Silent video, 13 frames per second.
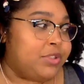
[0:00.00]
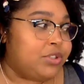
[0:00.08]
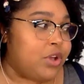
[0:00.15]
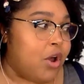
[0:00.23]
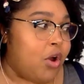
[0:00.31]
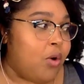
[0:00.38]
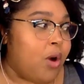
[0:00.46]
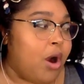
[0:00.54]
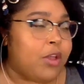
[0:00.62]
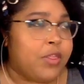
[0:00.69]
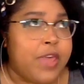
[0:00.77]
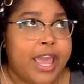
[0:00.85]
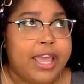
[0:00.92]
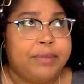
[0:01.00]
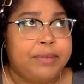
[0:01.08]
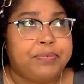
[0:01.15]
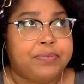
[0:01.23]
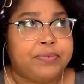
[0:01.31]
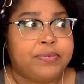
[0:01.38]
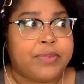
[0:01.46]
so are
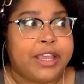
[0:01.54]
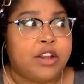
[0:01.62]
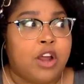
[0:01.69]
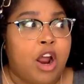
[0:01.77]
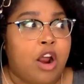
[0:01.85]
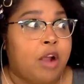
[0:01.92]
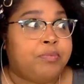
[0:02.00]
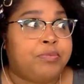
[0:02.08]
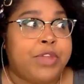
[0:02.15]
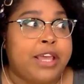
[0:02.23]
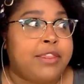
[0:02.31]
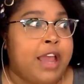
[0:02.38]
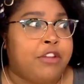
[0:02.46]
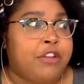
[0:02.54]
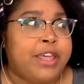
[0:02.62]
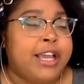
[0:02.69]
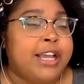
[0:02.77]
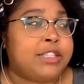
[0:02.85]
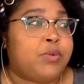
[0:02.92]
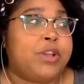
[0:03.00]
they? Like are, are they are
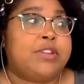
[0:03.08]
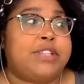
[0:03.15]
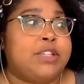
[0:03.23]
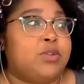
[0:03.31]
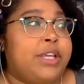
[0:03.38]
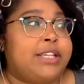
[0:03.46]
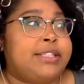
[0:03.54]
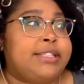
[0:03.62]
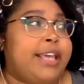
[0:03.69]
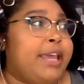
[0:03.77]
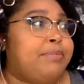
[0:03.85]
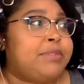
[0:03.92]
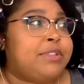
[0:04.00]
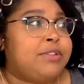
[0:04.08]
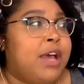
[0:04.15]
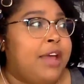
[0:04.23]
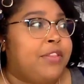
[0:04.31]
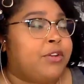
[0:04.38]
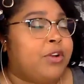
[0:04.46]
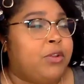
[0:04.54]
they is one of those things where they escaped
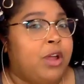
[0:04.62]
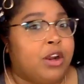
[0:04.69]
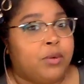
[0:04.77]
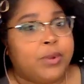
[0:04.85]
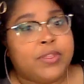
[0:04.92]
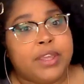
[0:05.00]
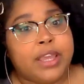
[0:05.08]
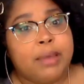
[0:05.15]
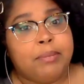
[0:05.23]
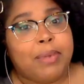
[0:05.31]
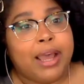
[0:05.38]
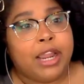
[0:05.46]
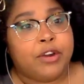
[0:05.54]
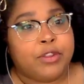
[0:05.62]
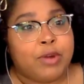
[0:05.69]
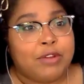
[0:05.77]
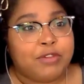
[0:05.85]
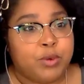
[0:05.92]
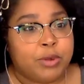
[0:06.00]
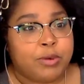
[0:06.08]
and they're no longer with the empire and they're
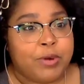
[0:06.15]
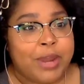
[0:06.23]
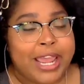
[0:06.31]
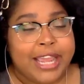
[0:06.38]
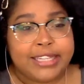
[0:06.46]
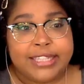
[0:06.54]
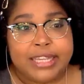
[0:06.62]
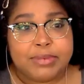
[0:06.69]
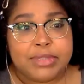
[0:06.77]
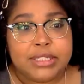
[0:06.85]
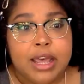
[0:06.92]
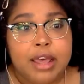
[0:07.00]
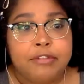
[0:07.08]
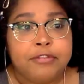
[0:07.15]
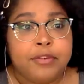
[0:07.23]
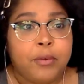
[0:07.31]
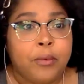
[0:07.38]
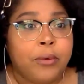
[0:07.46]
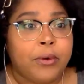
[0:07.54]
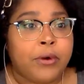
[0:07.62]
off doing their own A team stuff
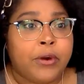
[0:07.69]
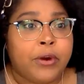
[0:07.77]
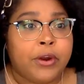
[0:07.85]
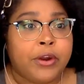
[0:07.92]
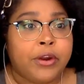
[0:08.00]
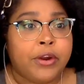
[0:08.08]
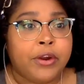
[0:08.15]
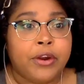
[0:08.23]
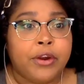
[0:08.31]
or